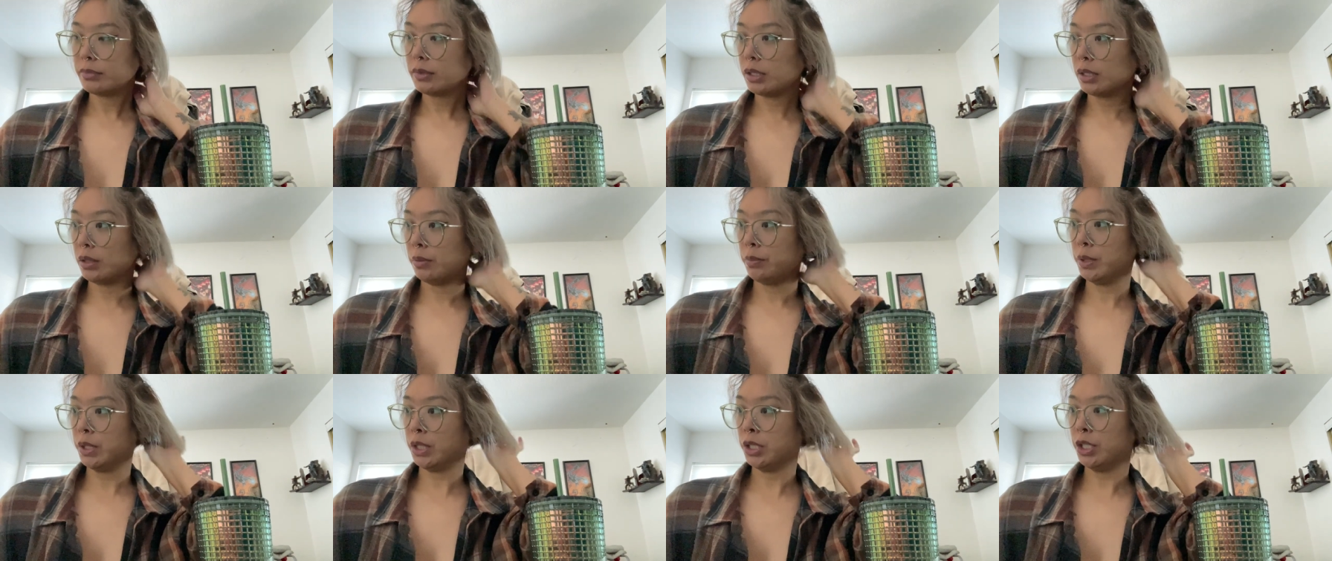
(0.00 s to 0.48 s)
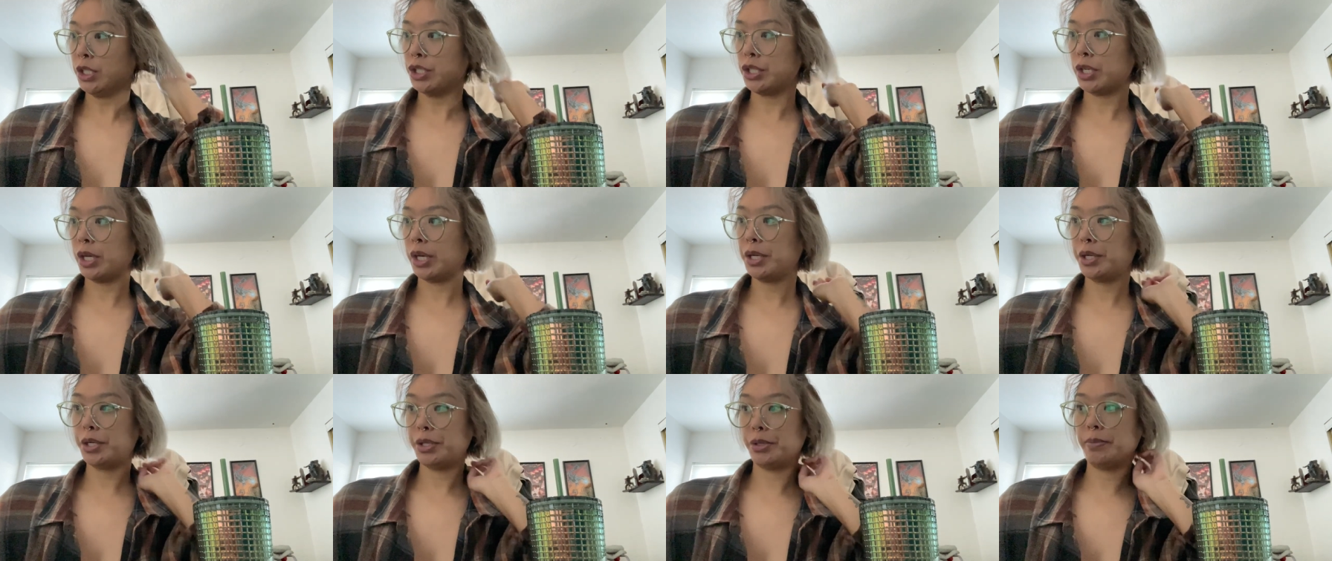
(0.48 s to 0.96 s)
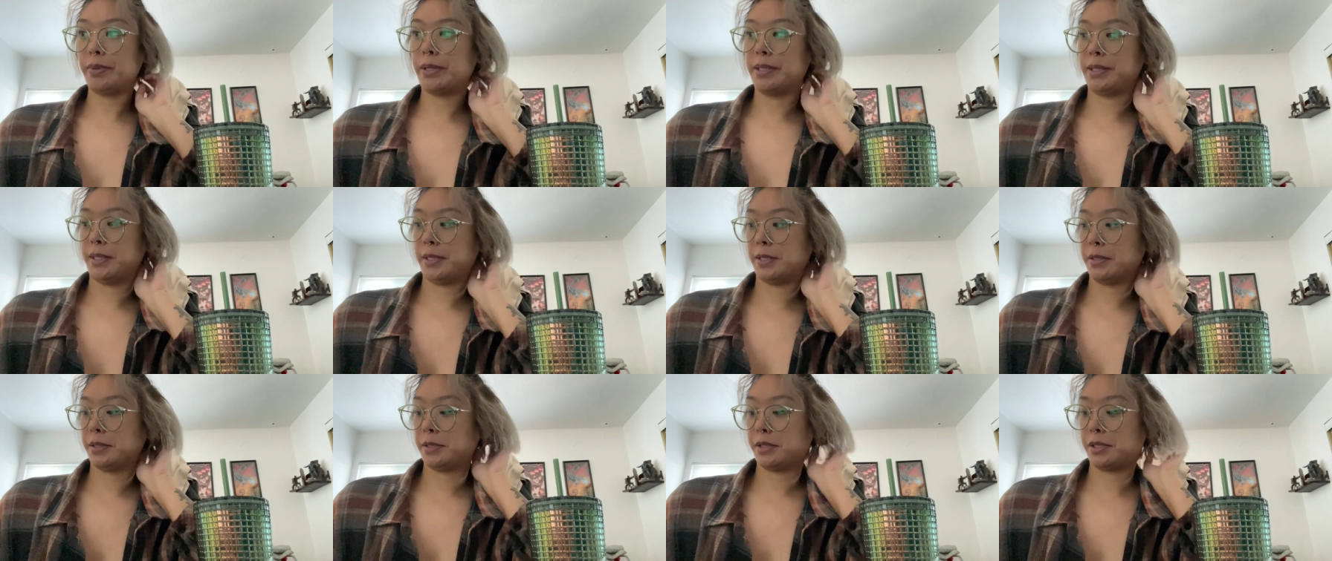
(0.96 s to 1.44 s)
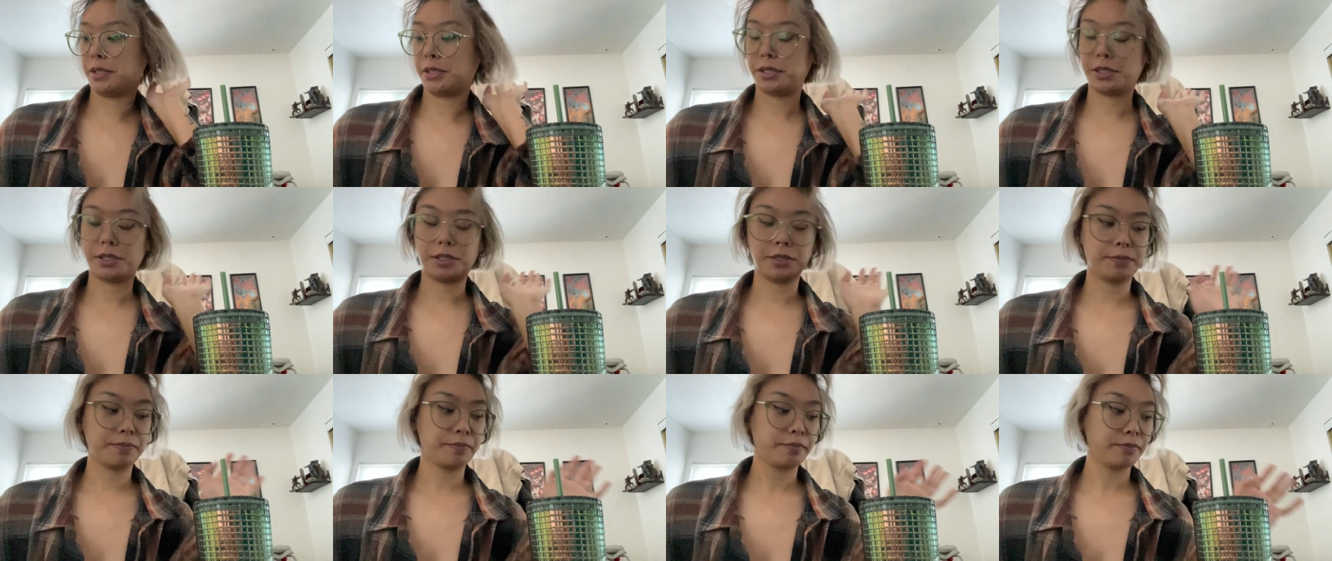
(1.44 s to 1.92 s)
I'm gonna try to do my nails.
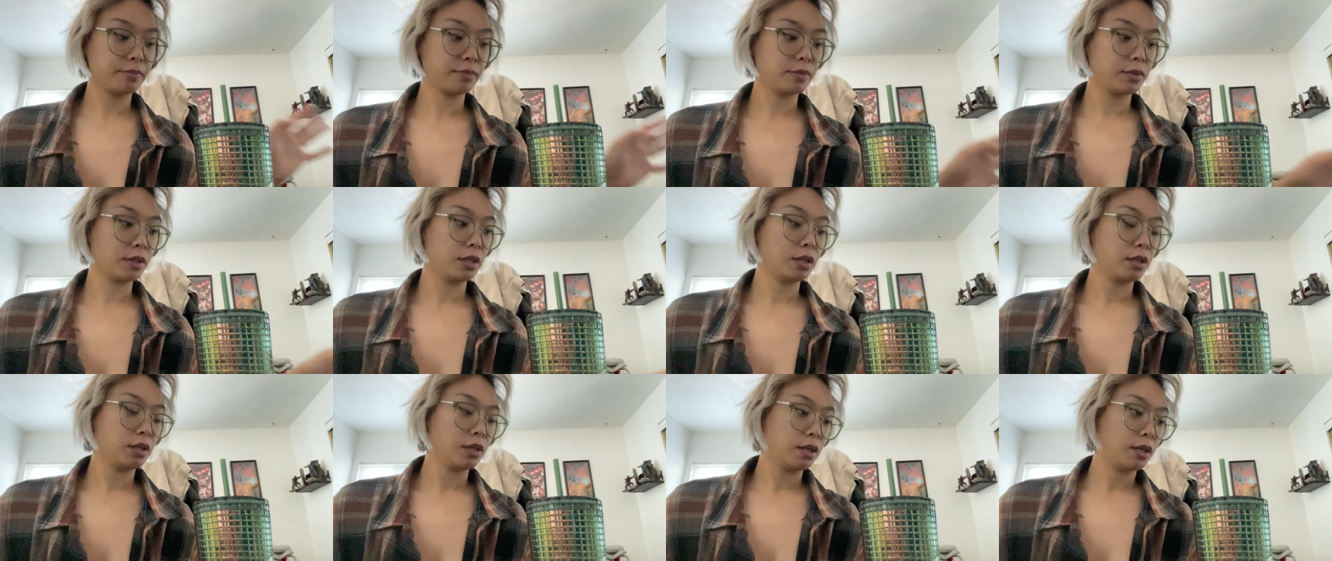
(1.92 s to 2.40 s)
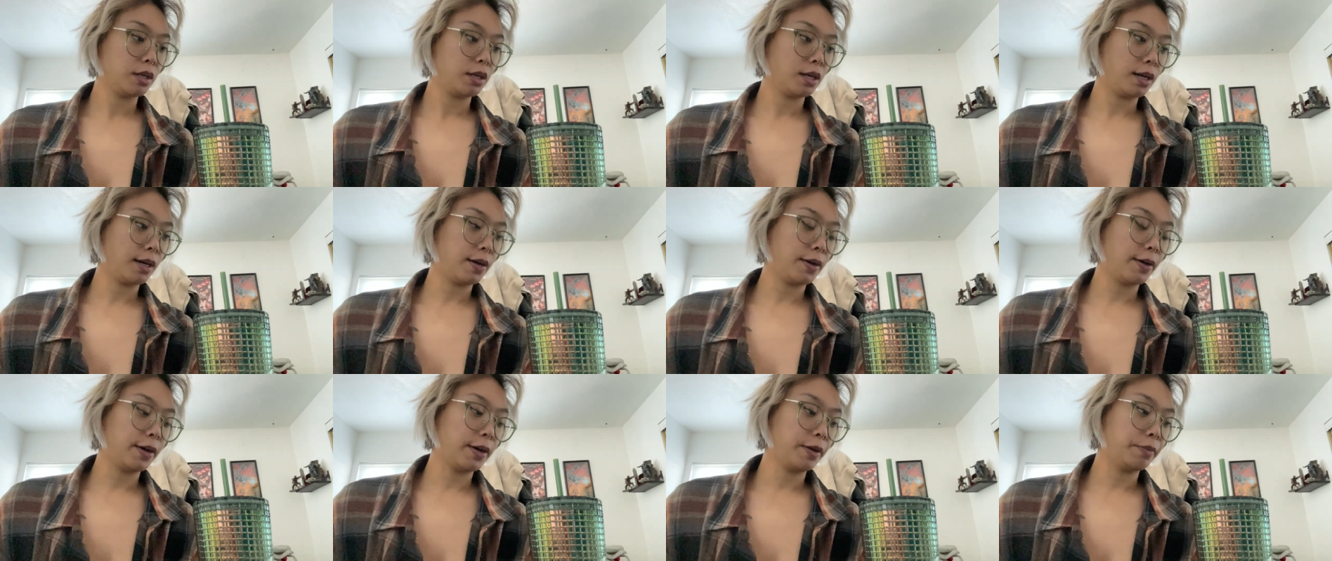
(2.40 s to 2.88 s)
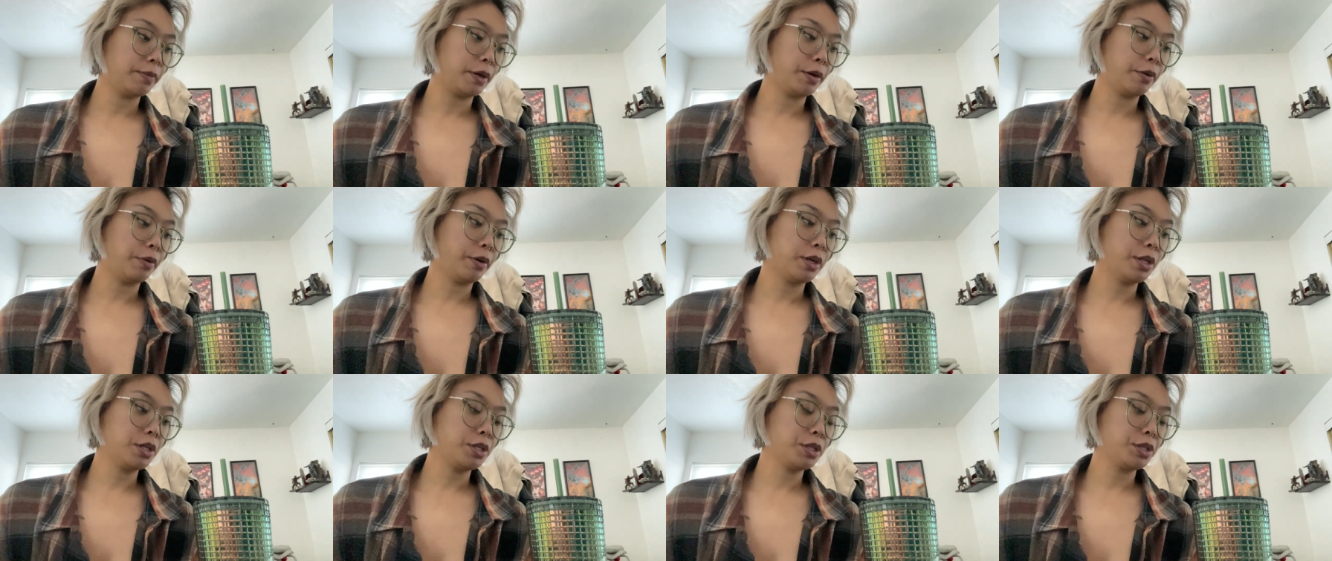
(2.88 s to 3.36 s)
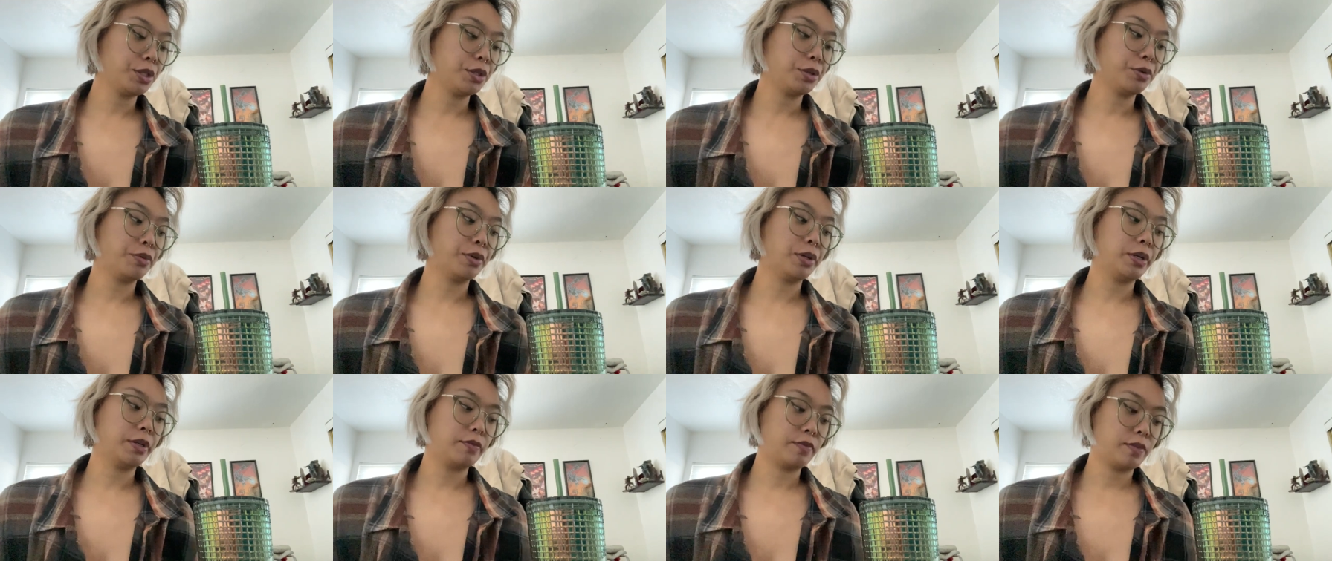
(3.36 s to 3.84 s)
Um, I wanna do one of